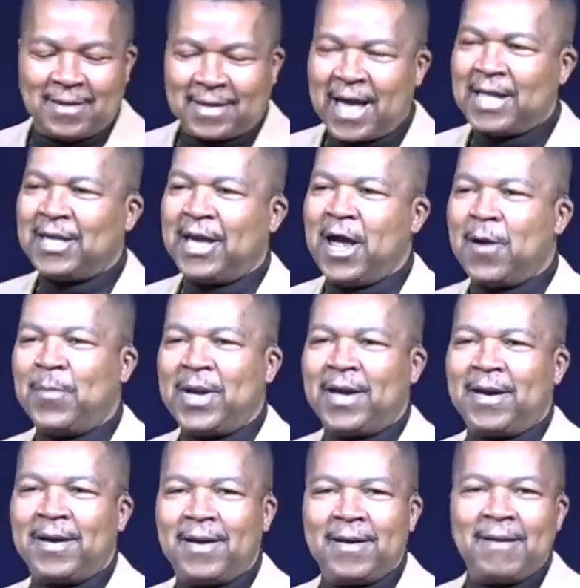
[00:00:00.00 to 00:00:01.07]
Can you hear me?
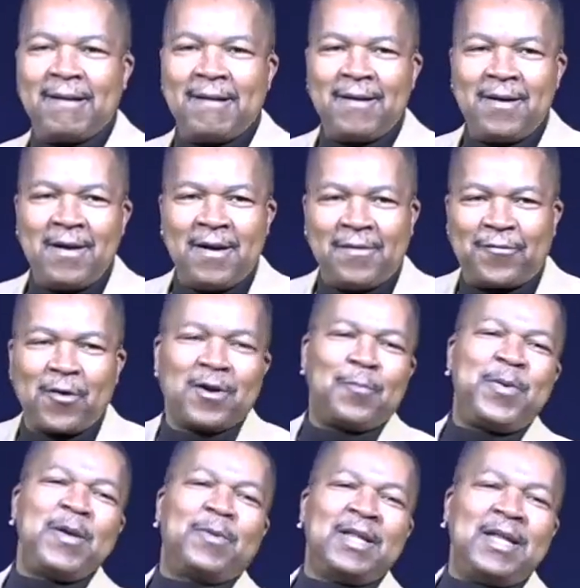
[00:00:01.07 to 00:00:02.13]
For the
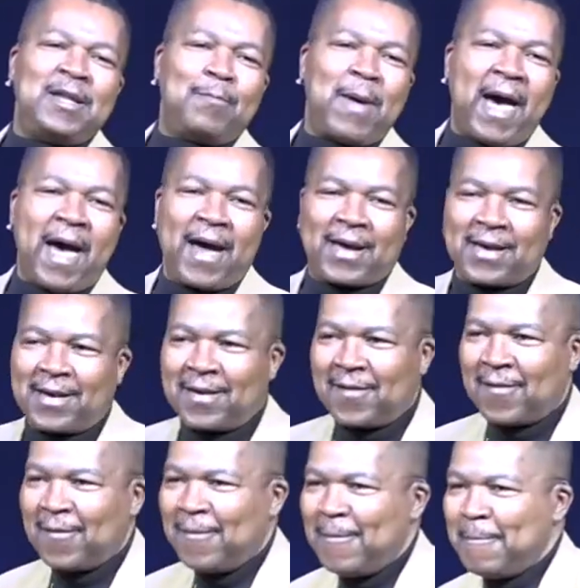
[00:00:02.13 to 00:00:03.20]
people in the back,
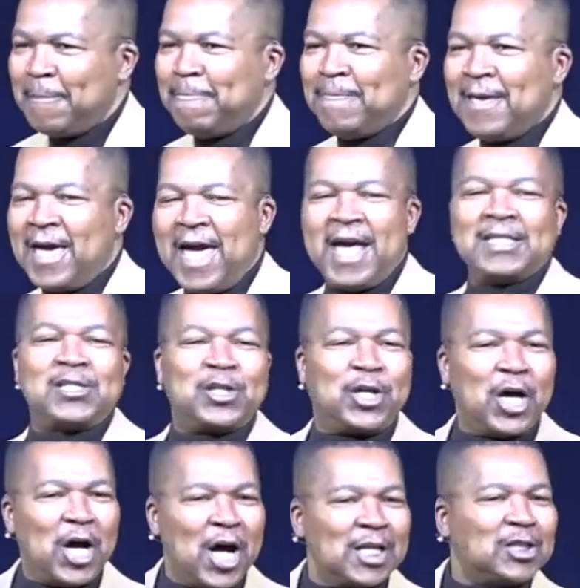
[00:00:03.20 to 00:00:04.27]
it's
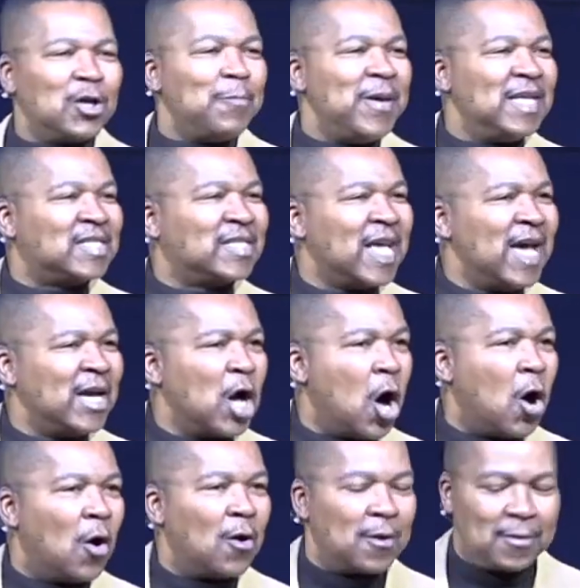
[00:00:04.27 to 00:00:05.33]
good to be
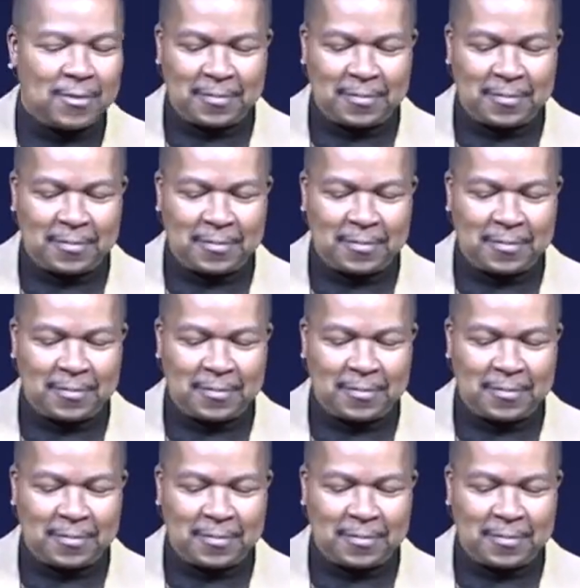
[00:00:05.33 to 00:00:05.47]
single.